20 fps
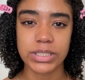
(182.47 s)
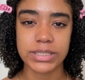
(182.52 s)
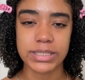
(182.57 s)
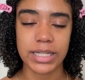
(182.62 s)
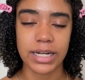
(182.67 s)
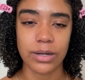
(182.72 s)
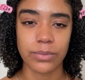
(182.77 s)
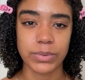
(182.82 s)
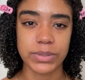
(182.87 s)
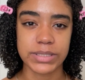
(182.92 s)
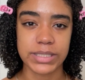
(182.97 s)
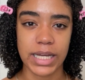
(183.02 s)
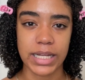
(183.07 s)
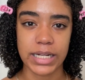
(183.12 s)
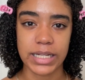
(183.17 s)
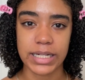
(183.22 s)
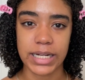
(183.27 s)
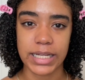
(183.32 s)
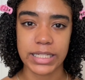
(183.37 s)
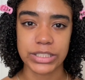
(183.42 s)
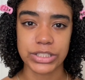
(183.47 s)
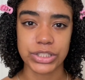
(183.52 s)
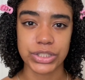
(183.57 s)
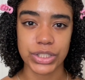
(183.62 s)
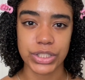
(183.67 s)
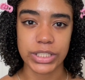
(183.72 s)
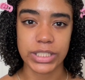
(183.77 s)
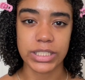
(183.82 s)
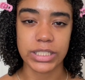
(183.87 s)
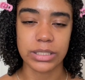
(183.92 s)
that I was getting like
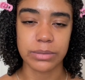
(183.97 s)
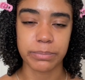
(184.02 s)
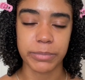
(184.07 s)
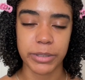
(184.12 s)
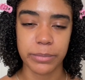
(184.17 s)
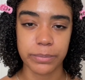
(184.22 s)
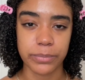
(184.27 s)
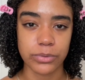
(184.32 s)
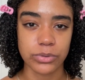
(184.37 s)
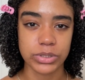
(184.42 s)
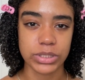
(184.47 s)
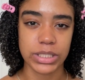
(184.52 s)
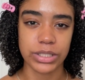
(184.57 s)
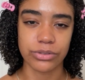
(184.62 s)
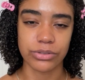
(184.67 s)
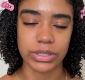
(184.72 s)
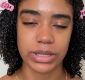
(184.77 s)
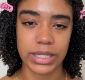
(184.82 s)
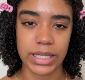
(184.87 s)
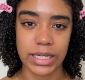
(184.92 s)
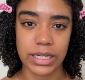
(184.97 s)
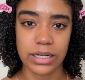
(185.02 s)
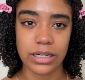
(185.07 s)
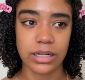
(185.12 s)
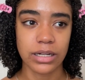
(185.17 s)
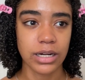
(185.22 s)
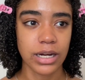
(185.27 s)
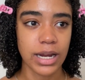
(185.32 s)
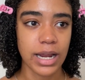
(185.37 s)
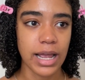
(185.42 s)
certain pimples here and
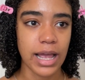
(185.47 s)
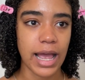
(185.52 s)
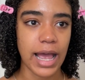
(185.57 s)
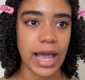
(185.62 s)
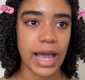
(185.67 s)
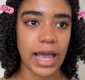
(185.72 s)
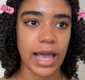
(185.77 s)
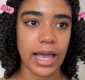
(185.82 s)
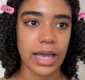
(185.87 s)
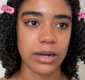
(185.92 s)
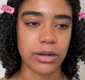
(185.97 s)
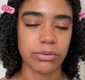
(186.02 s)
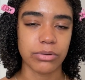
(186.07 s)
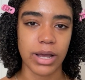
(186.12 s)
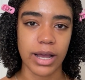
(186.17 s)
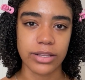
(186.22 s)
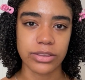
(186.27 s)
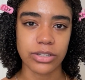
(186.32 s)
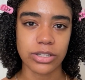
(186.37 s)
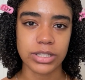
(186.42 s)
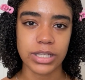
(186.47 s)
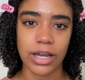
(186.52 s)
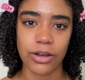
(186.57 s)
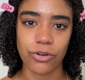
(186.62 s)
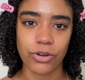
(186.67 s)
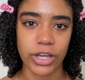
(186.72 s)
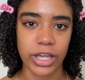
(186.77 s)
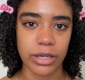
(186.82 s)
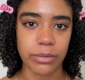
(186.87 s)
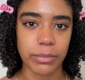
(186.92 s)
there, and I thought that,
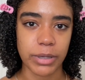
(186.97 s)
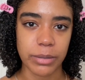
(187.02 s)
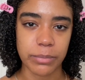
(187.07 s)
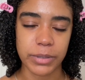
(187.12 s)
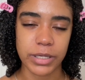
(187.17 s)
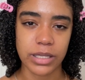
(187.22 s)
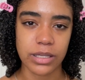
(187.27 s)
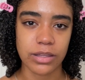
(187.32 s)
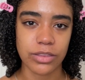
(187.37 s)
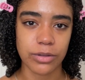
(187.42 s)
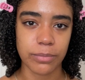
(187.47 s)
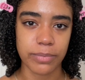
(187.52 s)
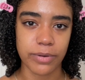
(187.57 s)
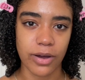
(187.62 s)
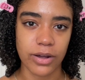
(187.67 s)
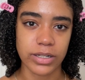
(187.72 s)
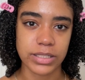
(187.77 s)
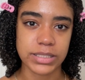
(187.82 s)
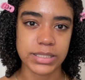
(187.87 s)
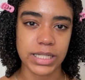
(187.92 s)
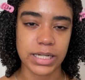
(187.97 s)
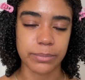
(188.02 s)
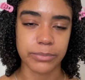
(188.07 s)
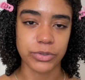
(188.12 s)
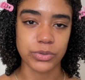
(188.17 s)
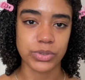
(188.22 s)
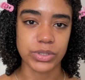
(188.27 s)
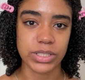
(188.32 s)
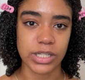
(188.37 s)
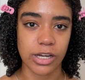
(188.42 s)
okay, maybe the products that I'm
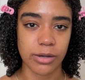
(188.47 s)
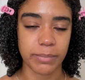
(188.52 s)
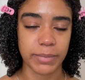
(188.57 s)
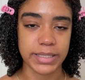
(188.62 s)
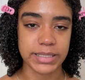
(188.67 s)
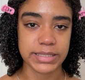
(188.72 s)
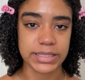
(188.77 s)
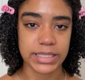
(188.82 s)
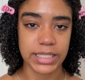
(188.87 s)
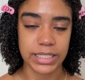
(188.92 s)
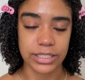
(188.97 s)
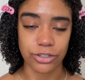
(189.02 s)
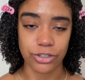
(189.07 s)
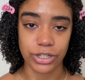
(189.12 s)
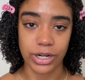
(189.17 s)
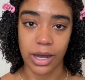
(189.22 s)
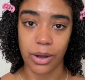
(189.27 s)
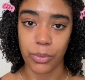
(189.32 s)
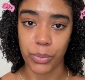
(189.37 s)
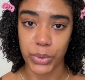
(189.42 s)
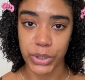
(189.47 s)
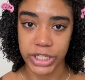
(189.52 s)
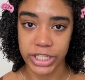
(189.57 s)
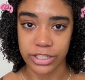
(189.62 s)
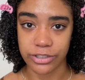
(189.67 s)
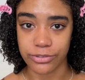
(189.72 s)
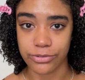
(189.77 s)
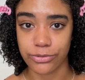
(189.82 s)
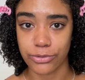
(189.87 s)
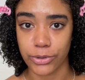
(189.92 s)
using on my skin are not
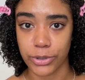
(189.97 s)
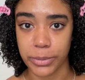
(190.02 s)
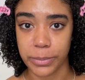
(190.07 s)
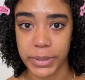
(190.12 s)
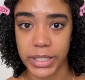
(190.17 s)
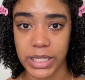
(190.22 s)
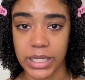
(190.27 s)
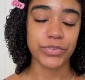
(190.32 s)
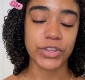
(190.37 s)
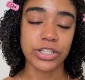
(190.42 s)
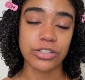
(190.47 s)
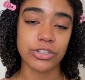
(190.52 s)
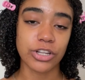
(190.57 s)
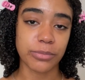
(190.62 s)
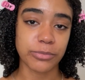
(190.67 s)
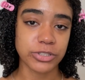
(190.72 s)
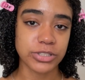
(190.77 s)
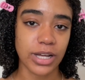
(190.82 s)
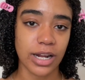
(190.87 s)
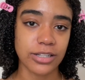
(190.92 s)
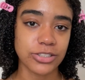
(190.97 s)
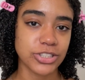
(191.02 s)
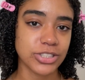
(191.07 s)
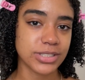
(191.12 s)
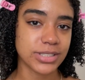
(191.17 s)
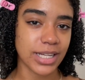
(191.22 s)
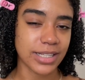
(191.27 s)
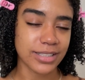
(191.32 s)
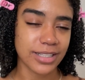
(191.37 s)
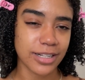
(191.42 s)
working for me. The
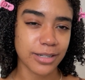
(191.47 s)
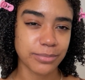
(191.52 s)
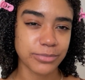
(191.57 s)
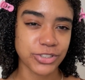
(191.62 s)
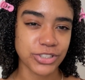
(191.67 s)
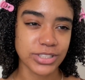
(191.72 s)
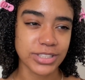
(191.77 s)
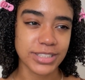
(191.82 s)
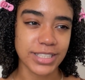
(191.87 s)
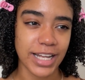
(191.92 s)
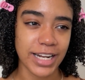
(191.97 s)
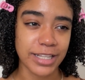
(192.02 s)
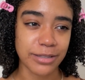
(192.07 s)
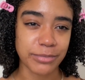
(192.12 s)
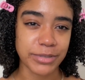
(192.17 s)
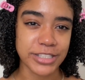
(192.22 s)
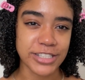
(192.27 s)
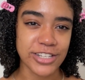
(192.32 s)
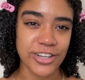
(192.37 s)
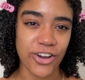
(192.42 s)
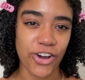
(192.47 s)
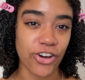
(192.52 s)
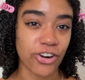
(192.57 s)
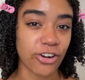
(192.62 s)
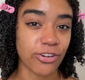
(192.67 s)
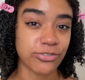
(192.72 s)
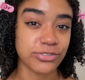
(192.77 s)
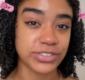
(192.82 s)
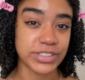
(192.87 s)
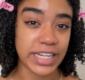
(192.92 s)
dermatologist ended up just telling me to cut
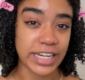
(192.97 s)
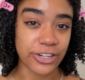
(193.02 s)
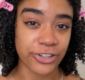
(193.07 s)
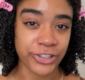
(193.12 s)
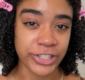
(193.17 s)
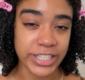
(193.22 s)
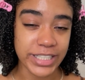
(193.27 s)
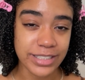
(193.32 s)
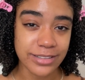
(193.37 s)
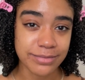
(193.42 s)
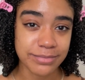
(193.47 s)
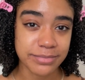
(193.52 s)
off dairy.